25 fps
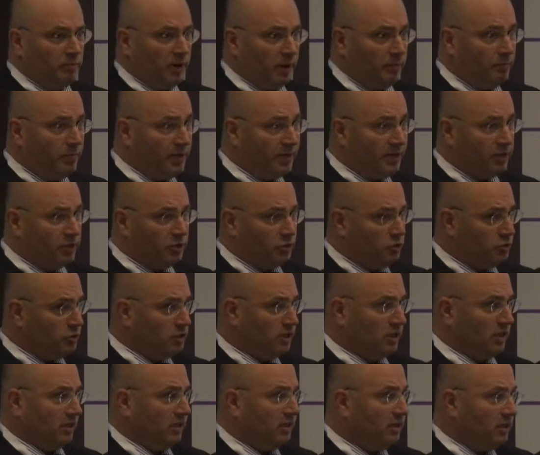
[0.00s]
by better
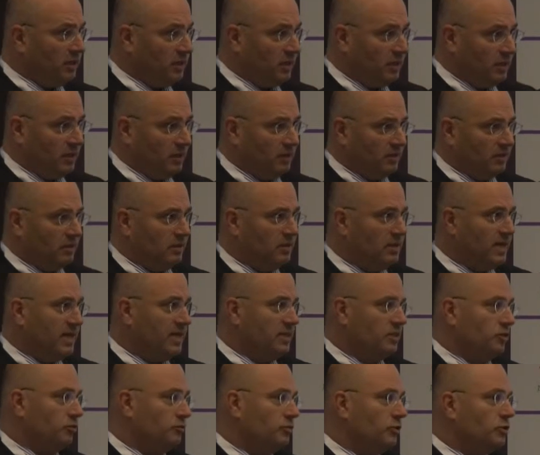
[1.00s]
using the
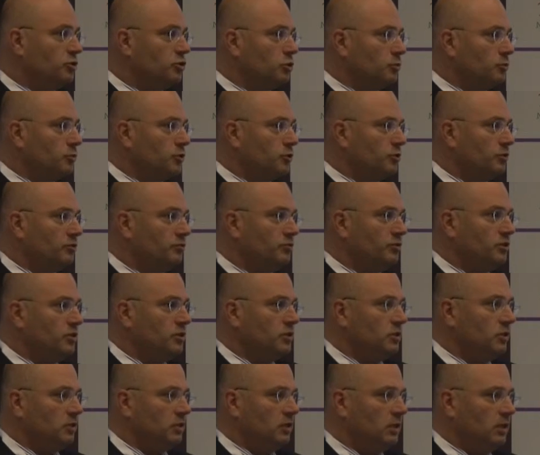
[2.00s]
data of the
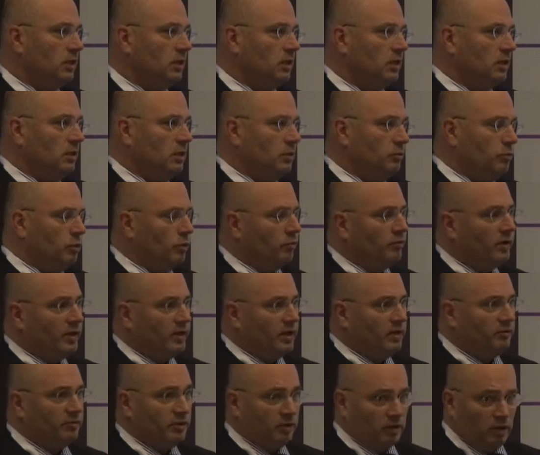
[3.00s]
subsurface, you already
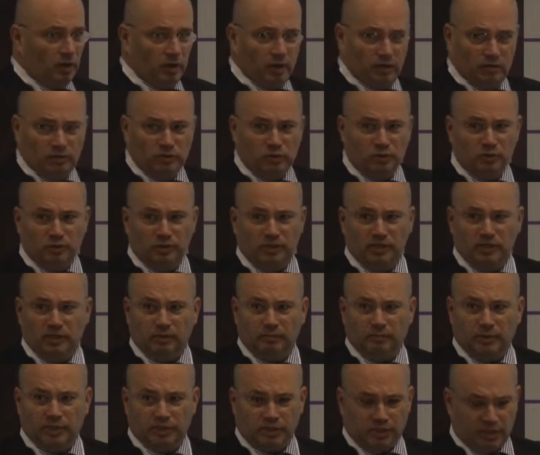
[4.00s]
have a
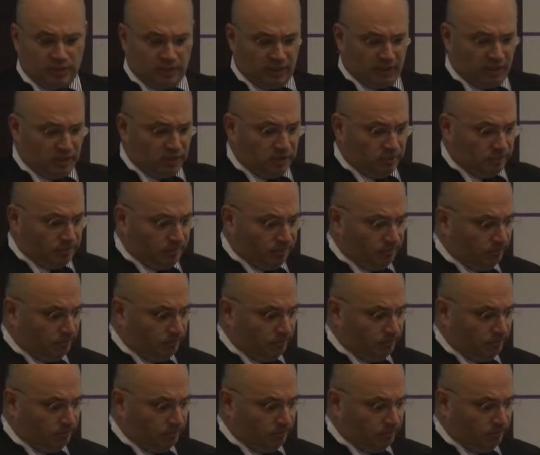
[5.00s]
unique business case.